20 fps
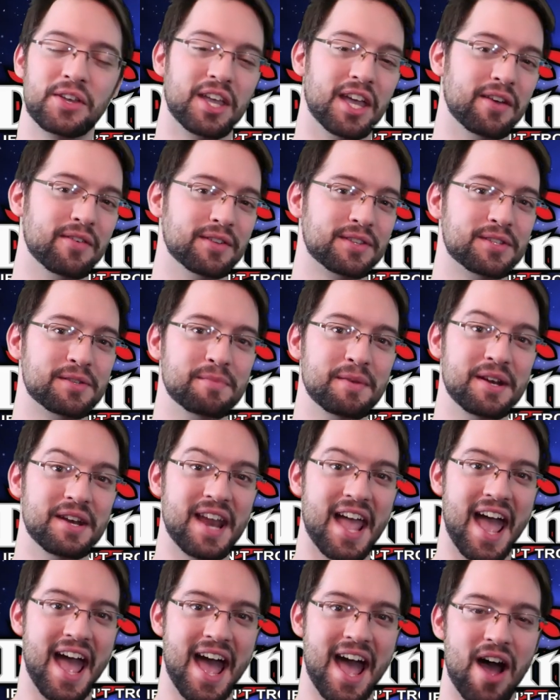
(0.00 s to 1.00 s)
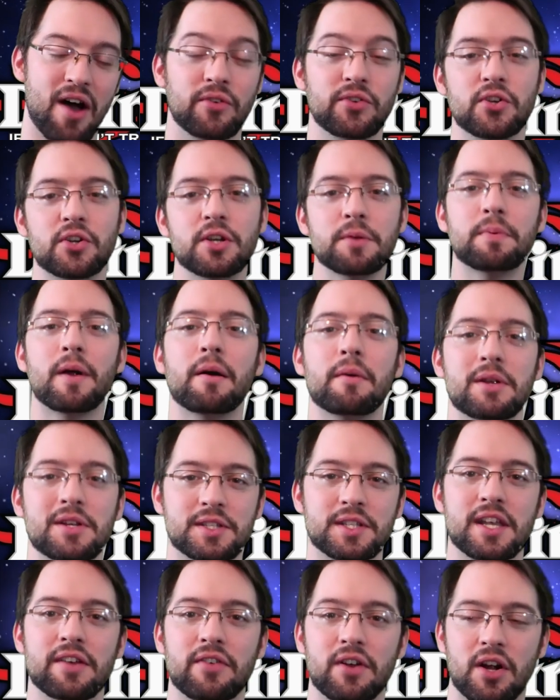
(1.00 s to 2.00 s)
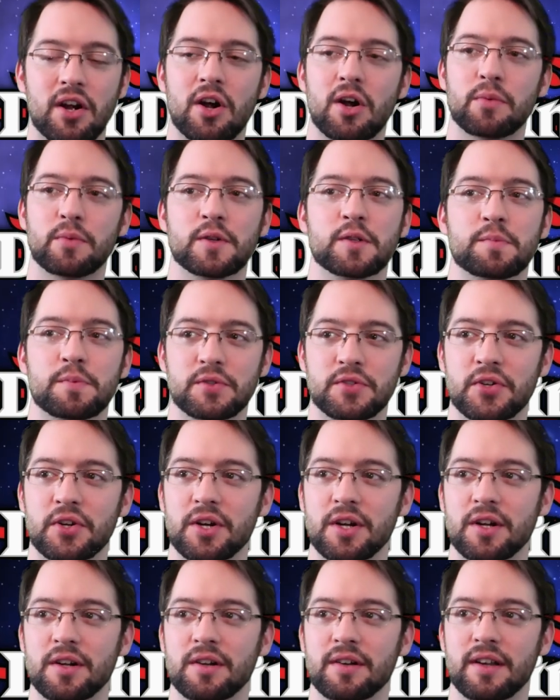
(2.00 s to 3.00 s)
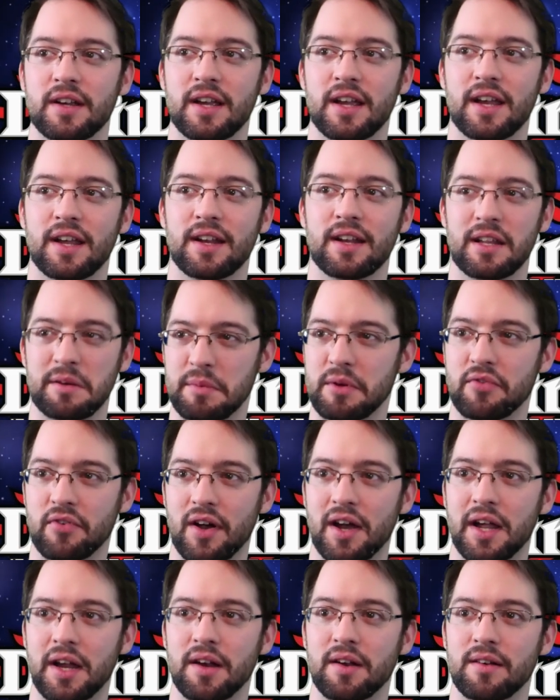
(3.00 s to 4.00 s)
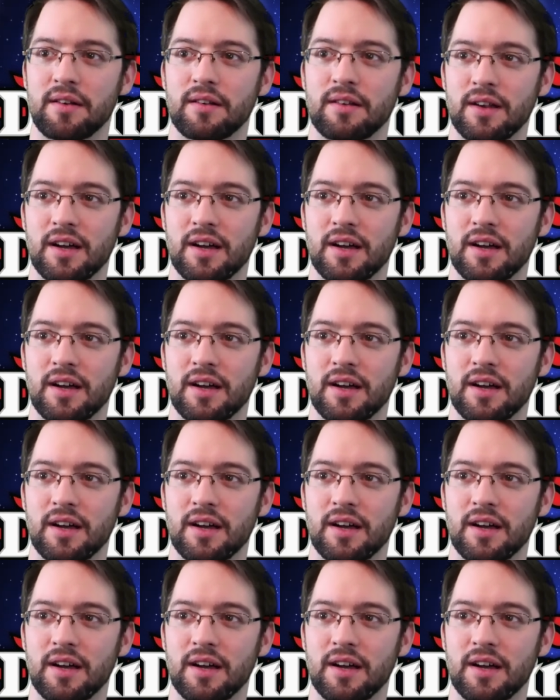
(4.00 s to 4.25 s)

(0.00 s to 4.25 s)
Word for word: Give it to me now. You could probably just give it a hard once per turn and it'd be fine.